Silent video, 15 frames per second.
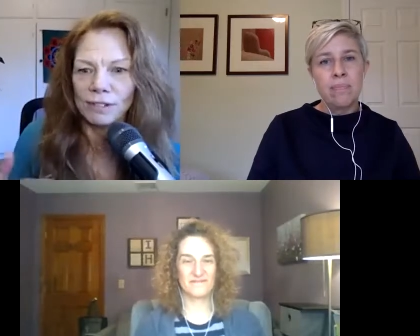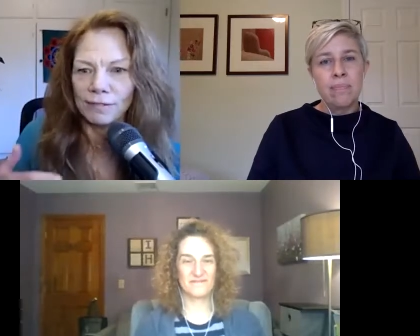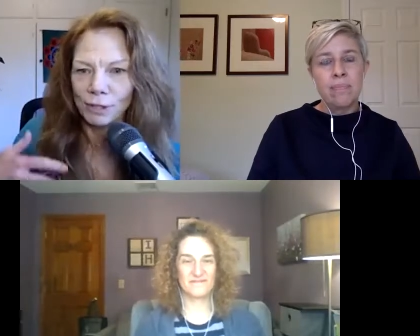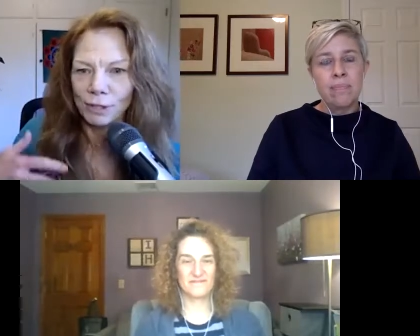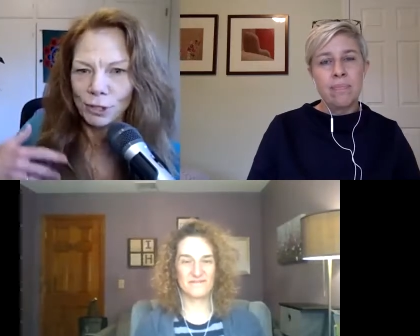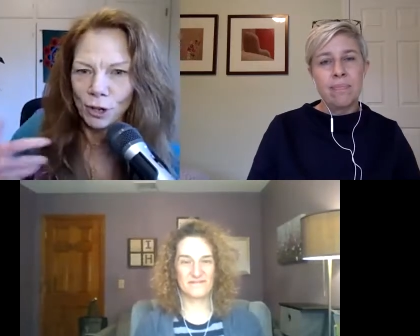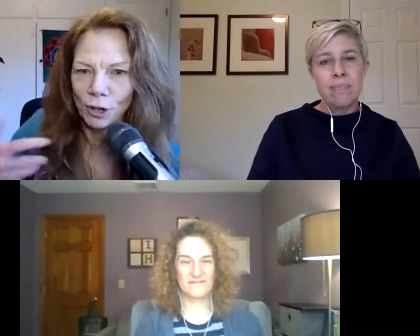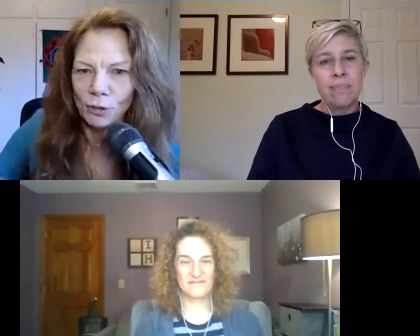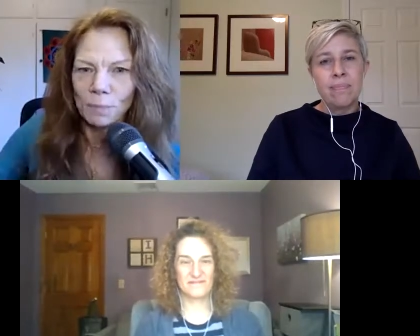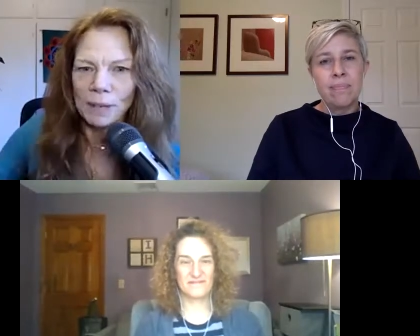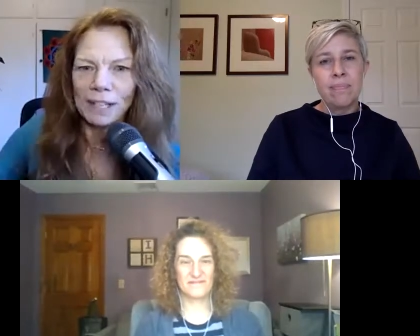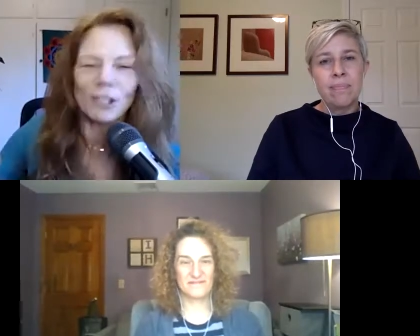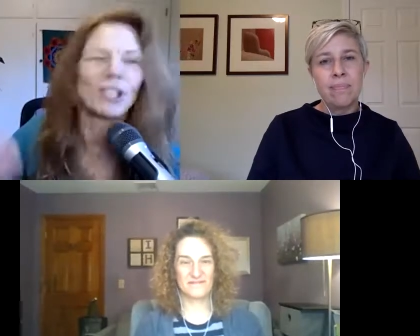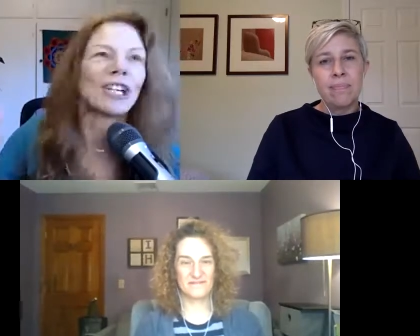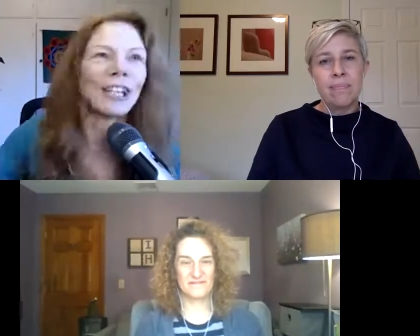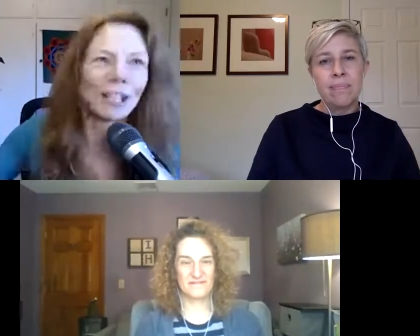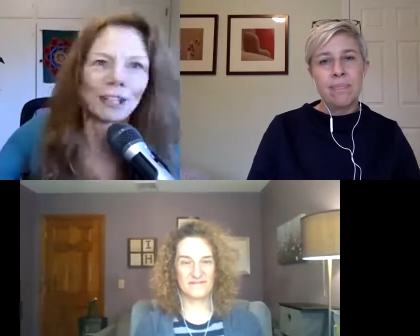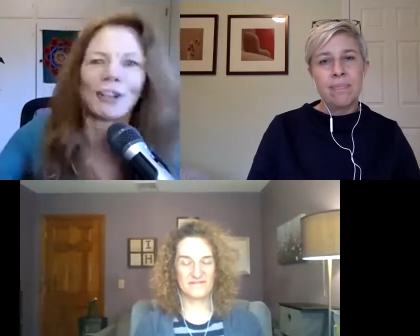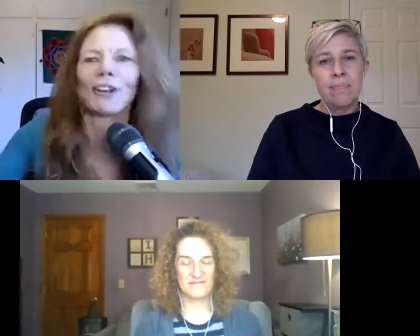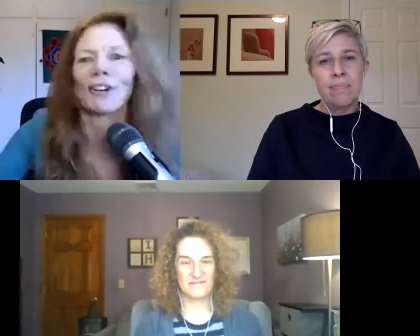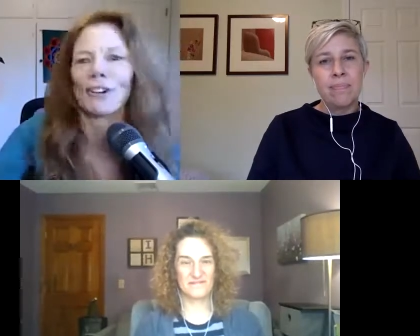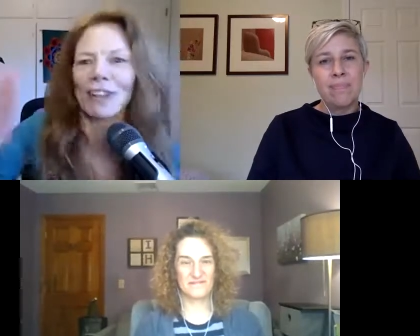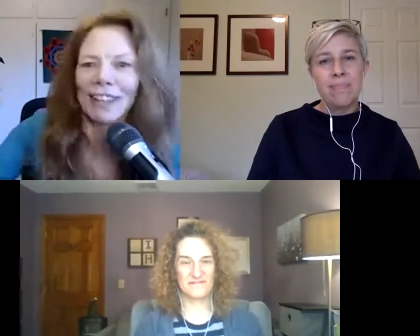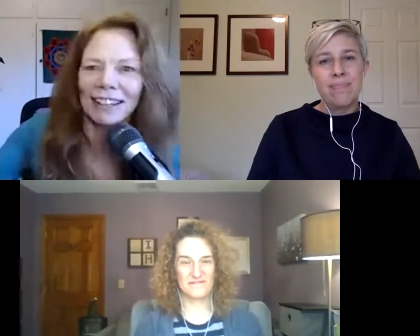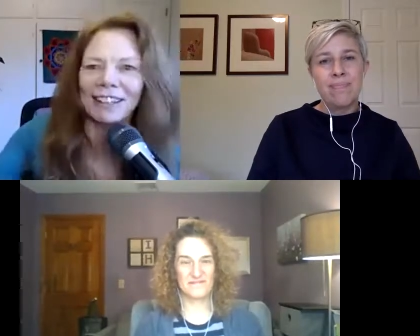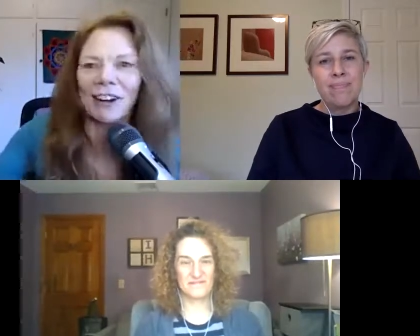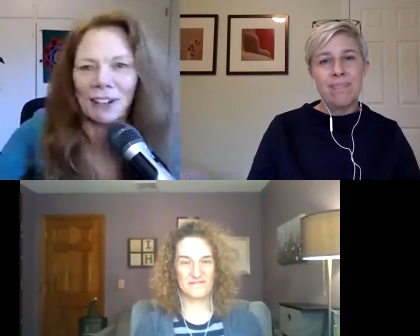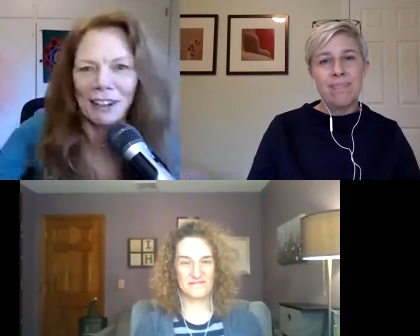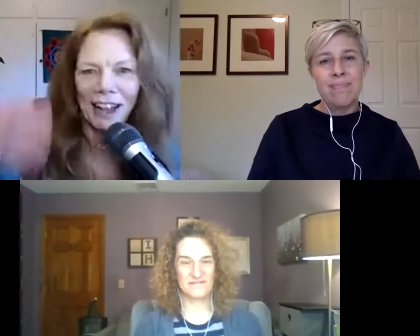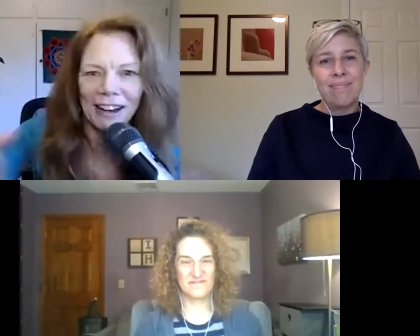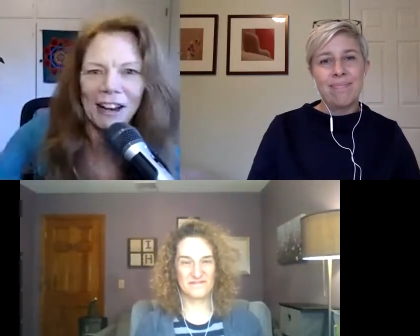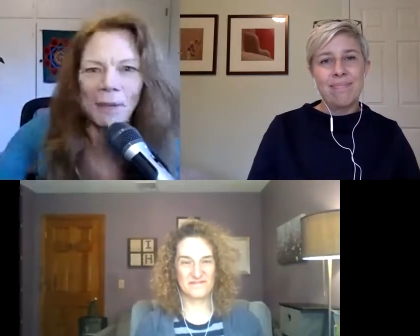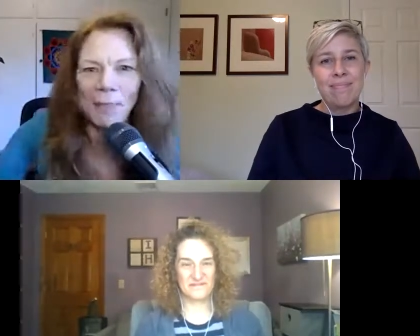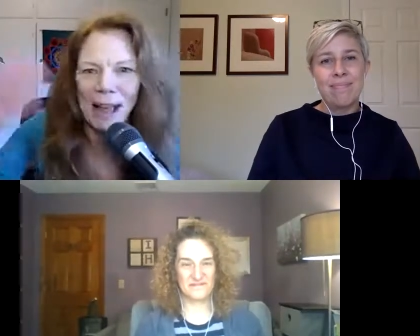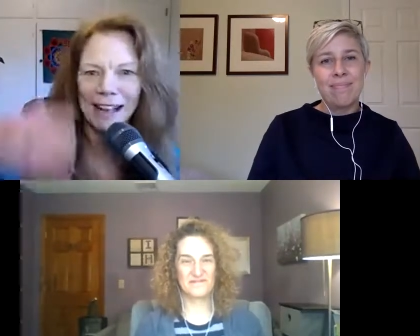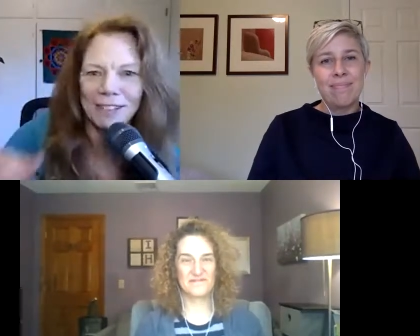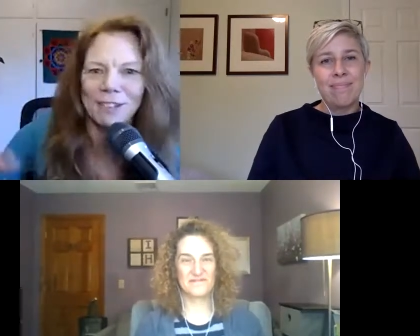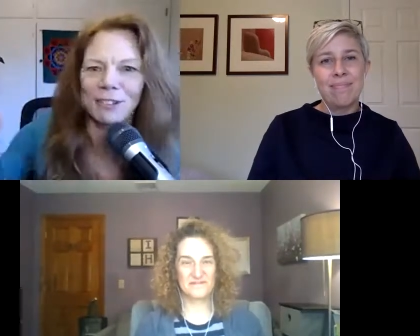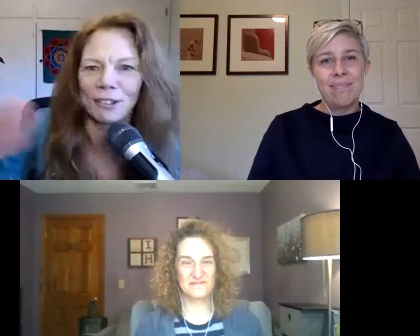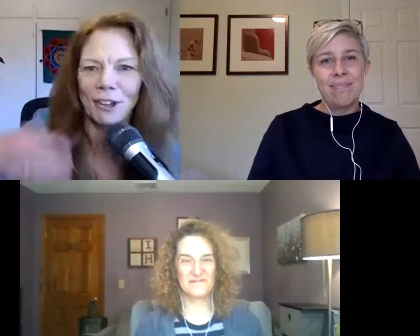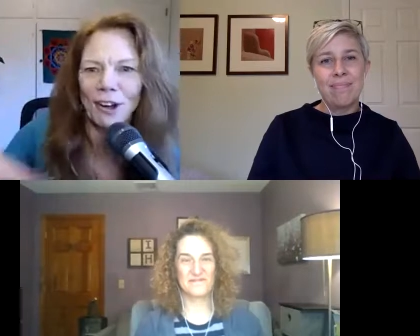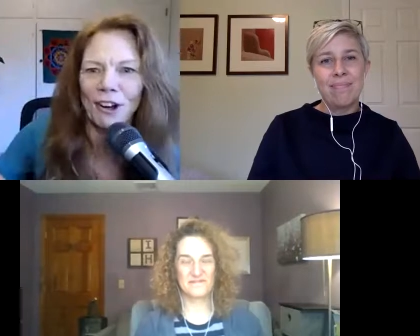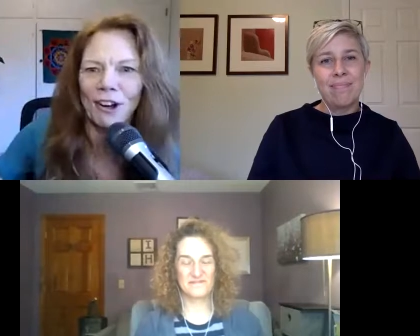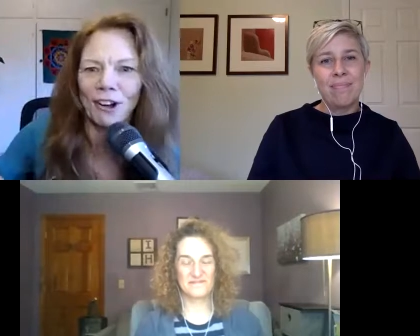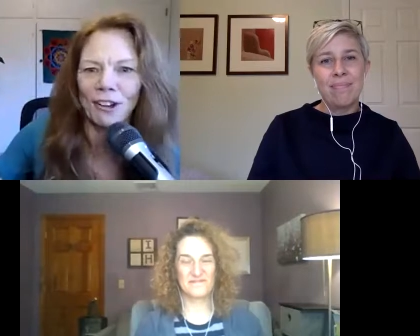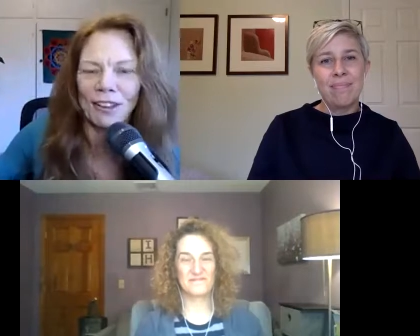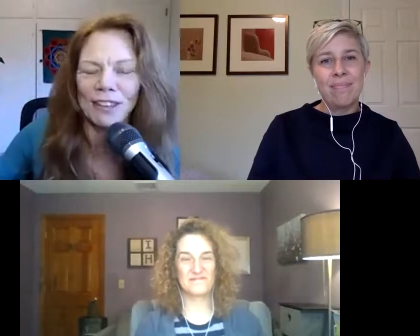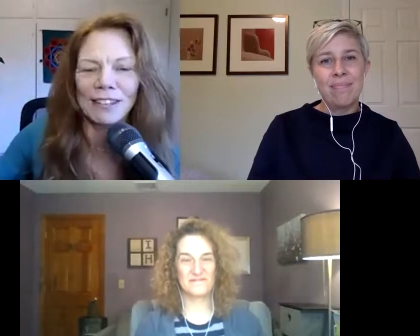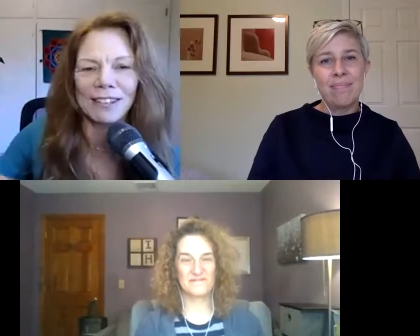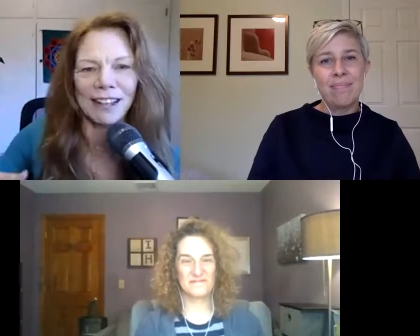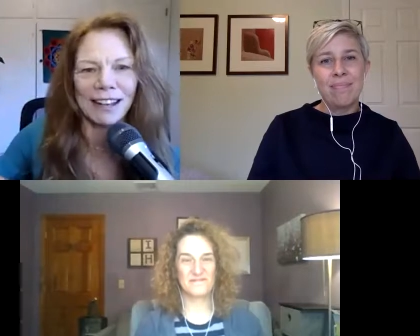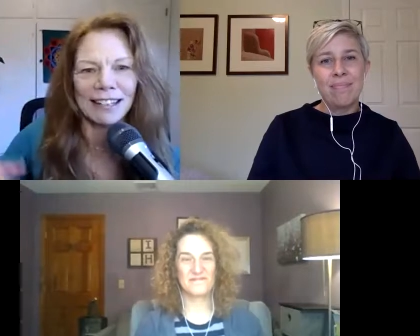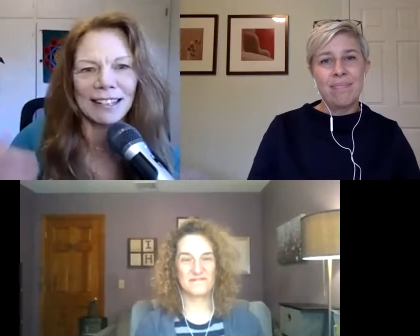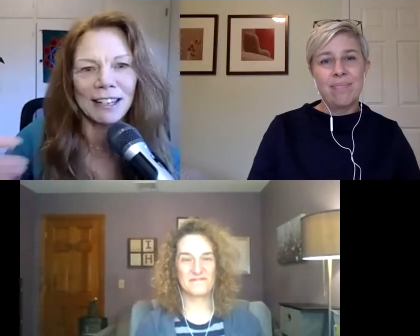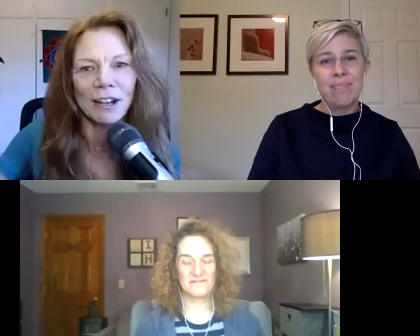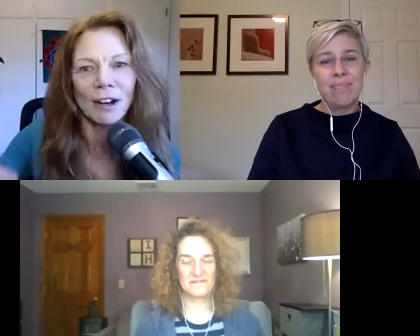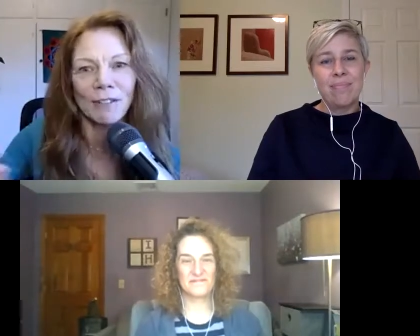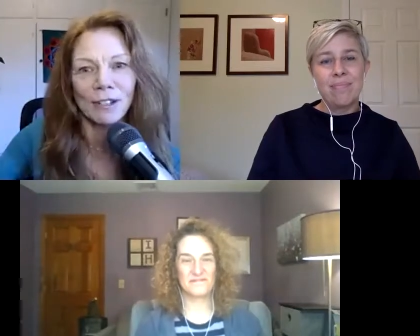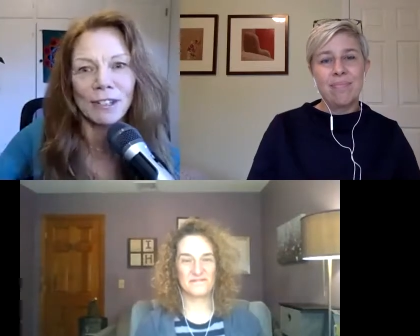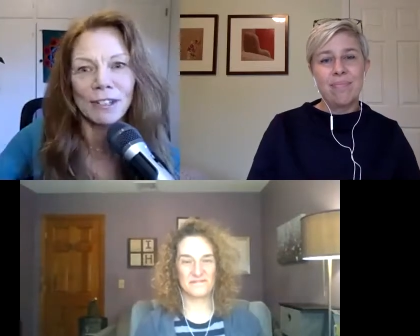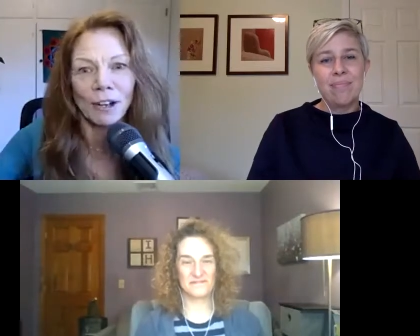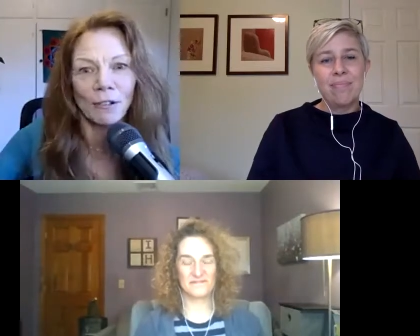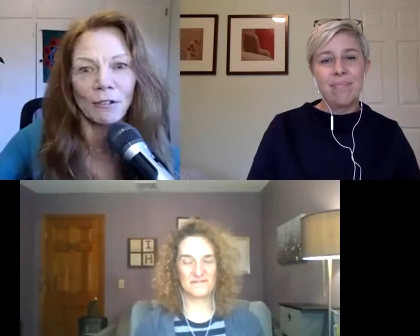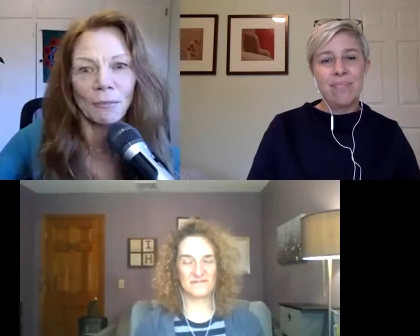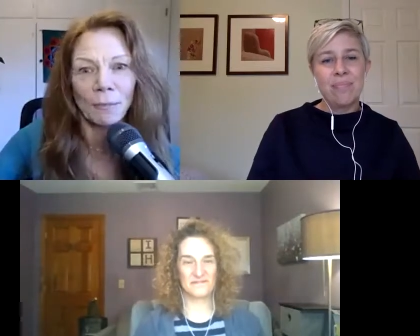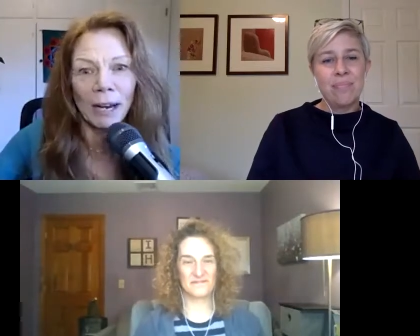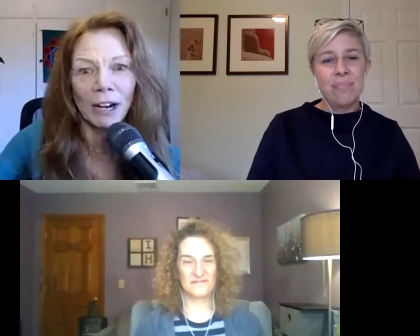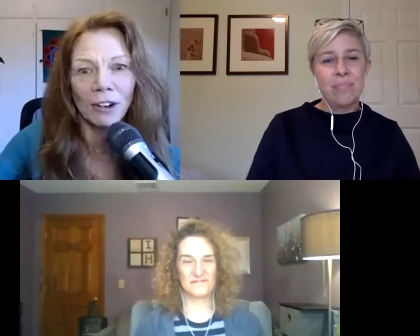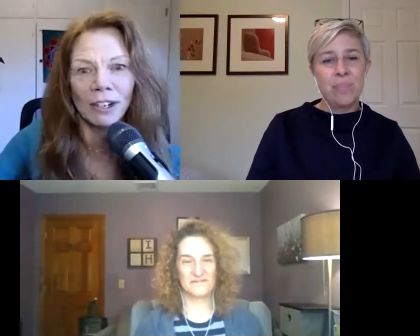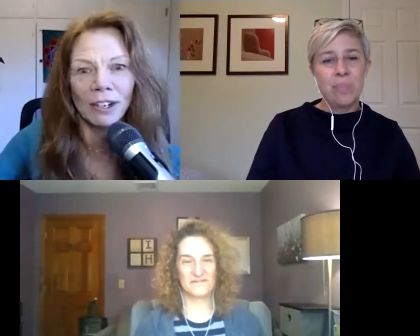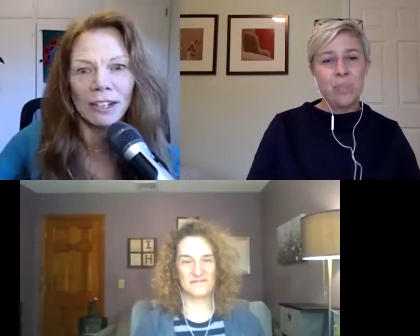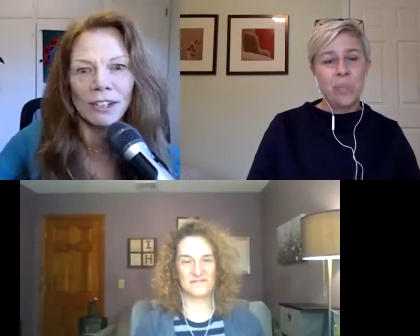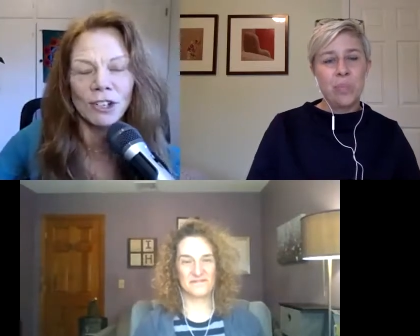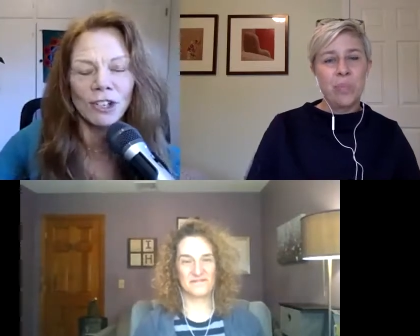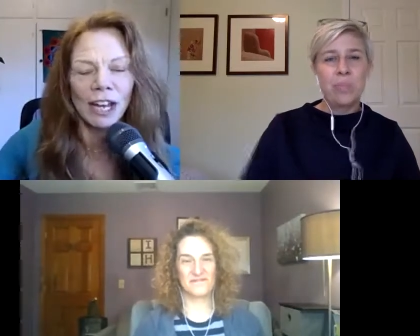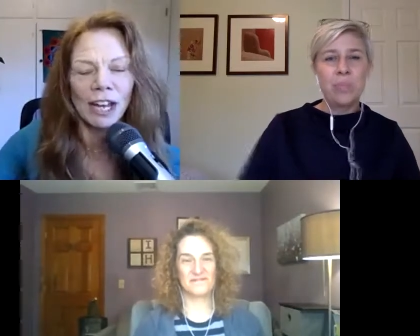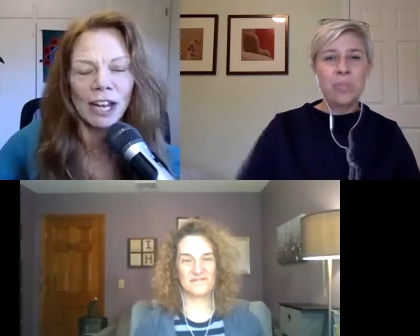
Speaker 1: showed me, she had learned it, you know, kind of got passed along this idea of a self marriage.